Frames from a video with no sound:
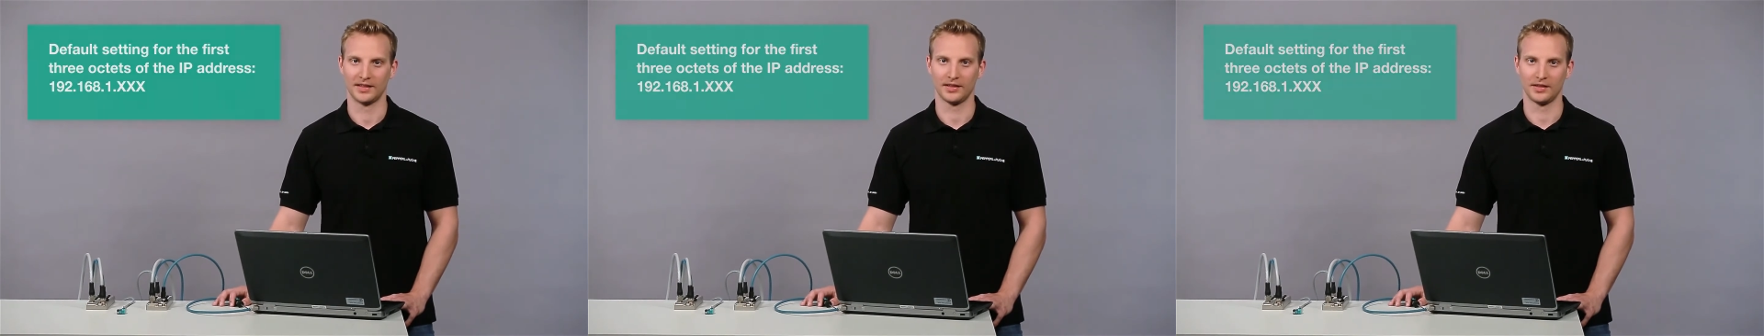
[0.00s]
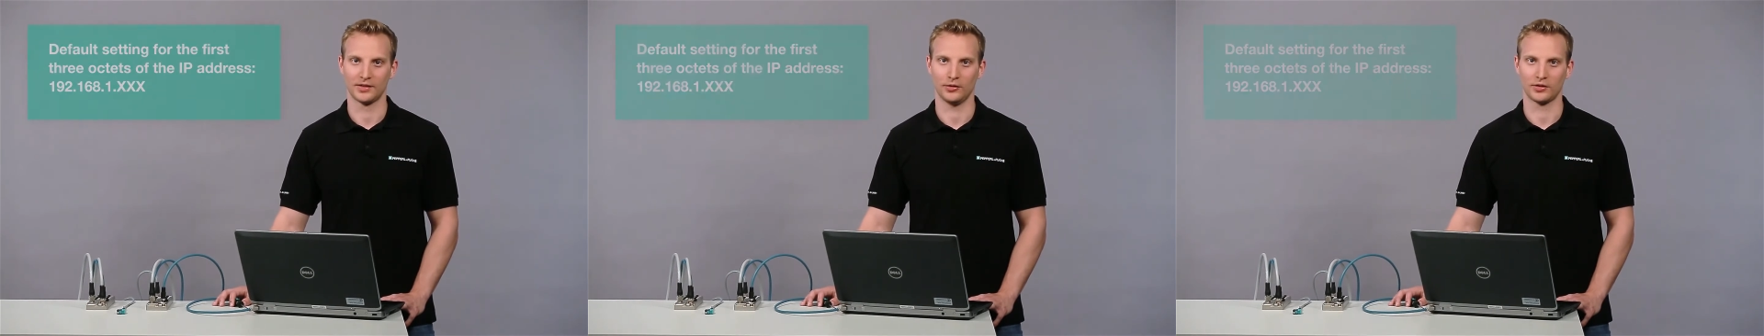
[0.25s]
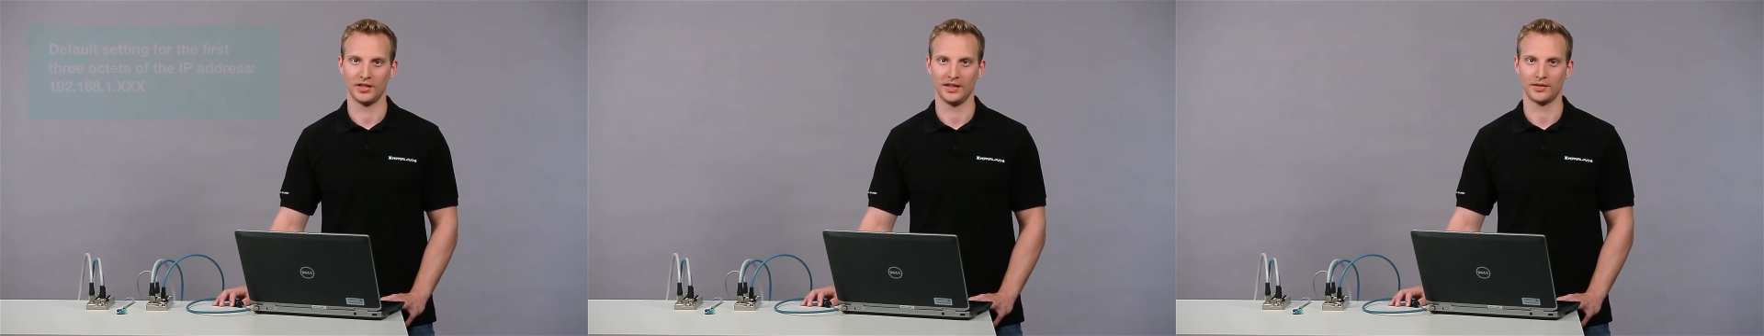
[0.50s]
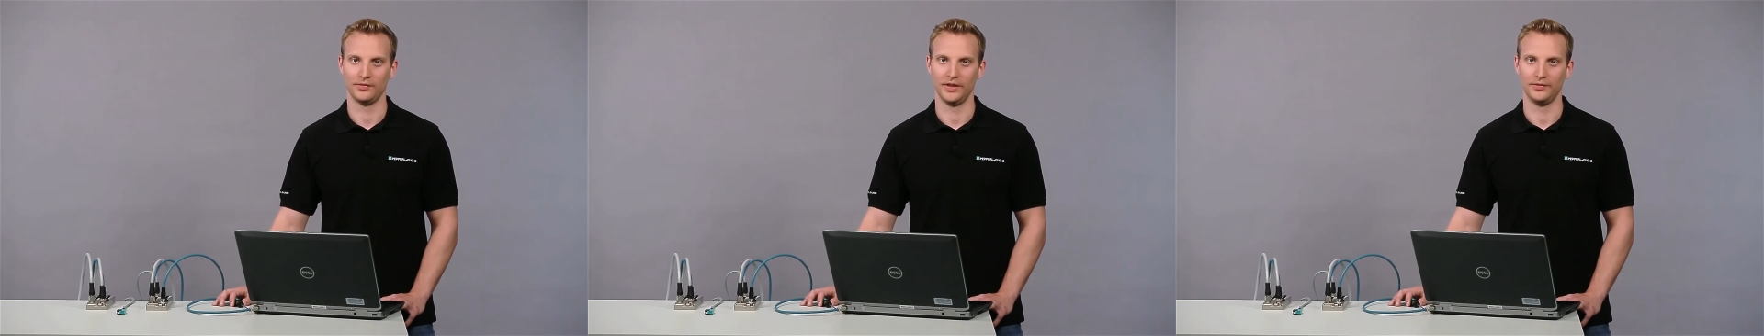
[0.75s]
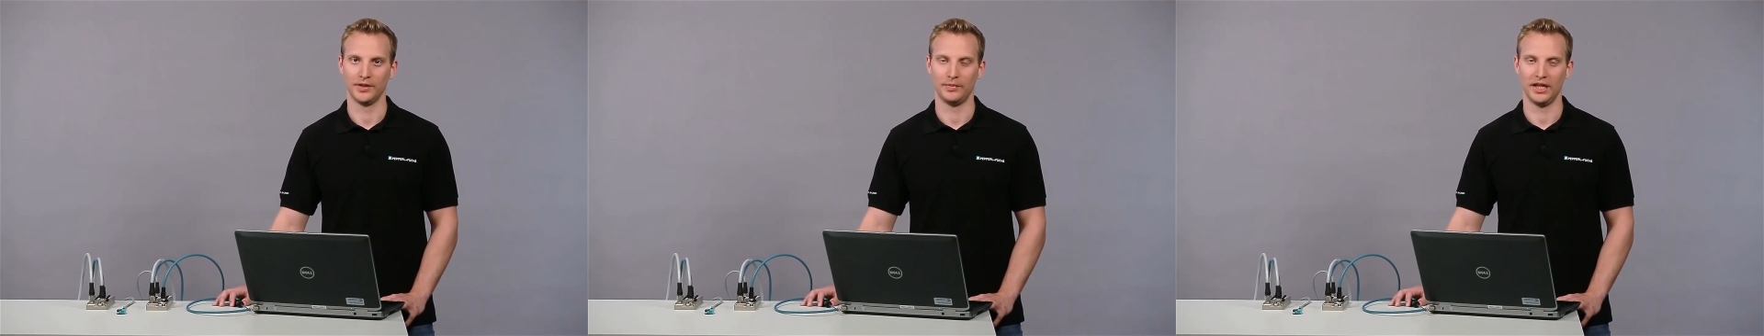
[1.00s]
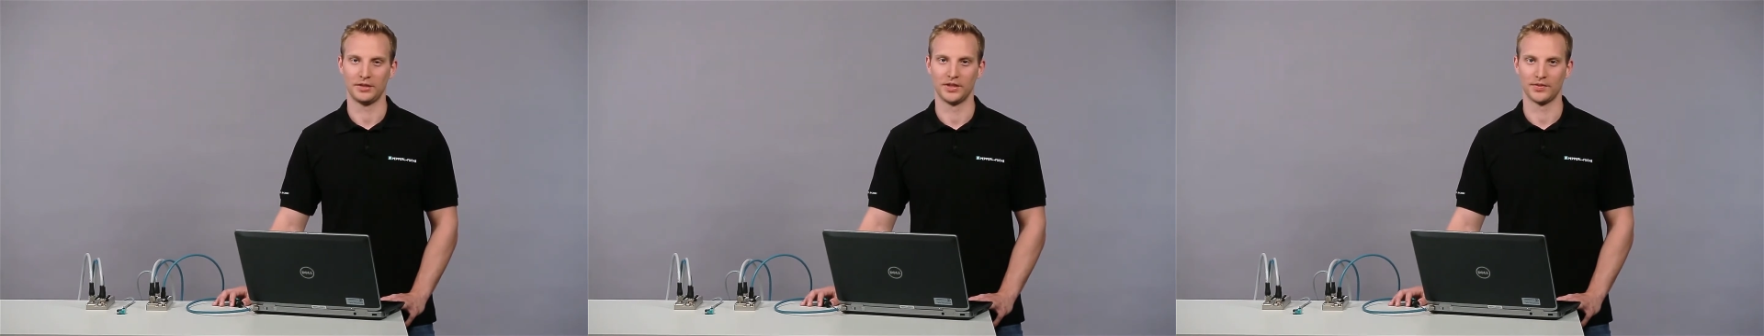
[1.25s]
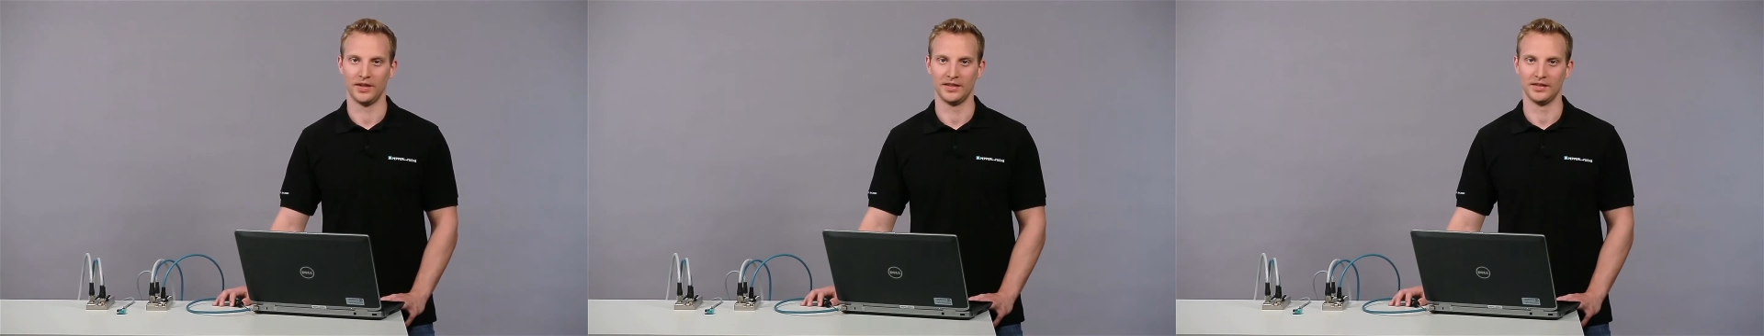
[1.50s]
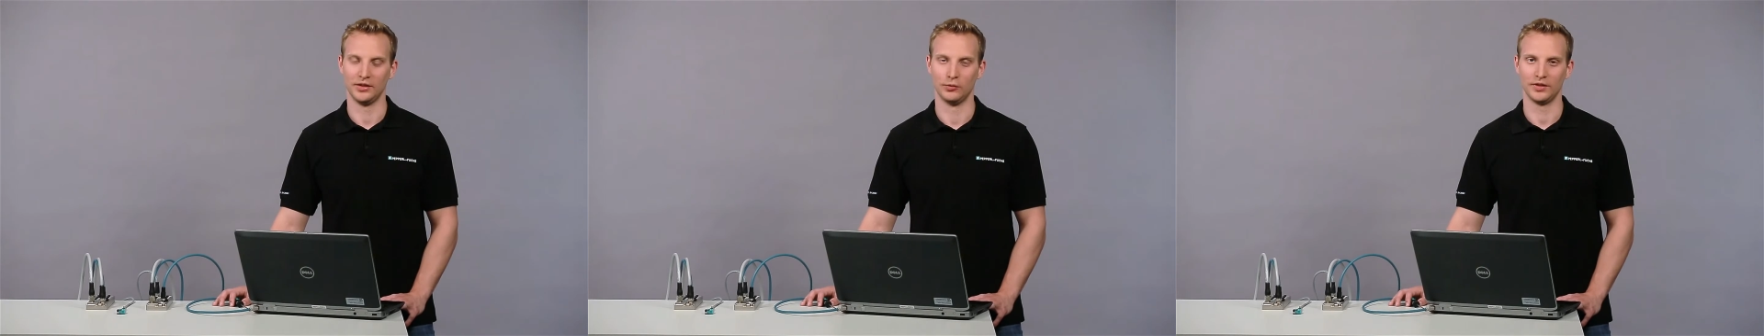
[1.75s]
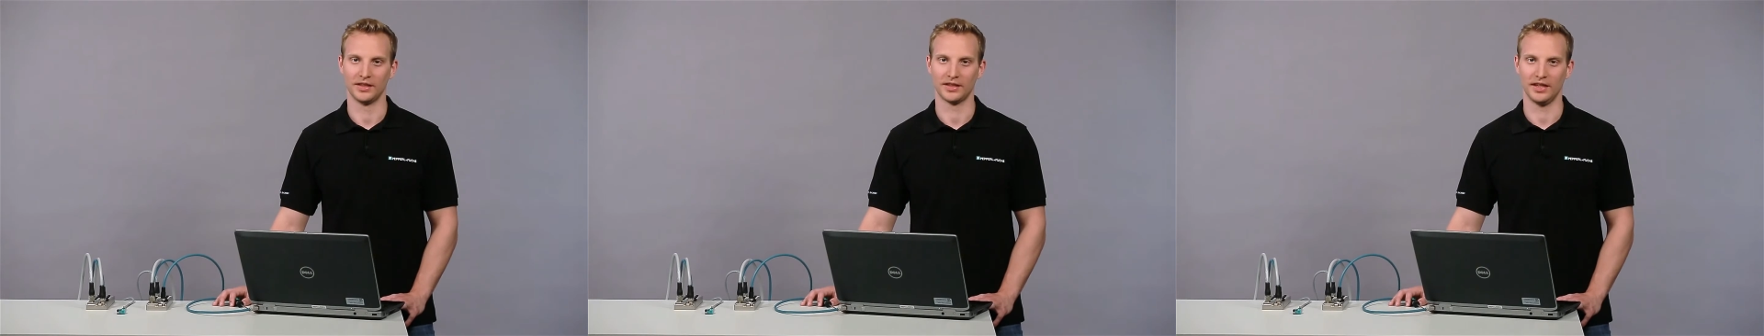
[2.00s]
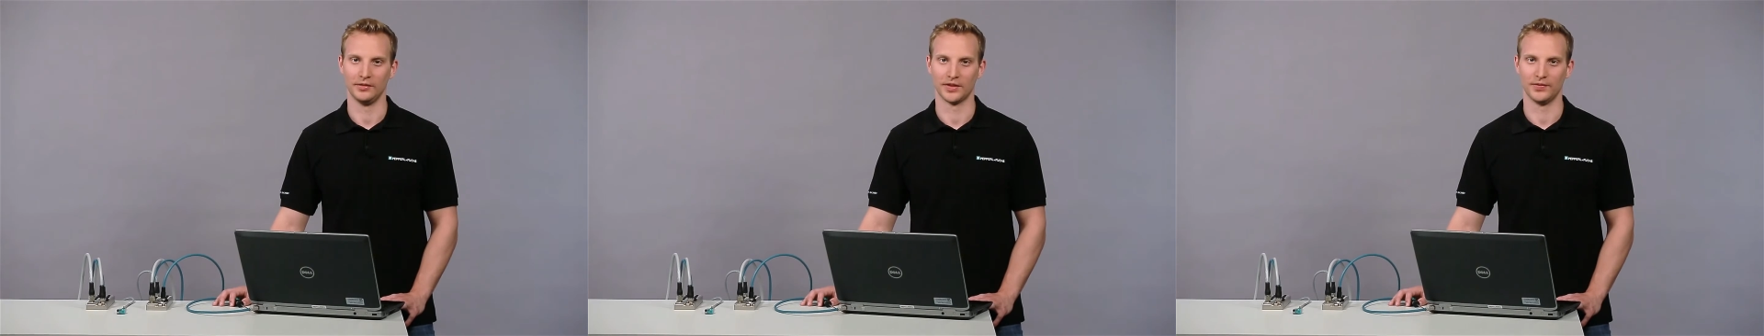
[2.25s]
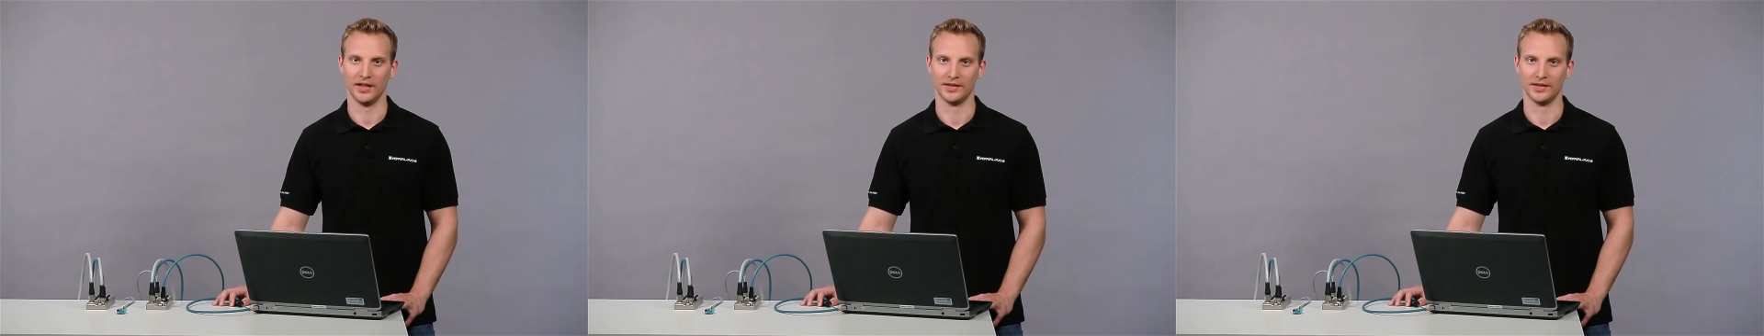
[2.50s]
For the last octet, we will set 123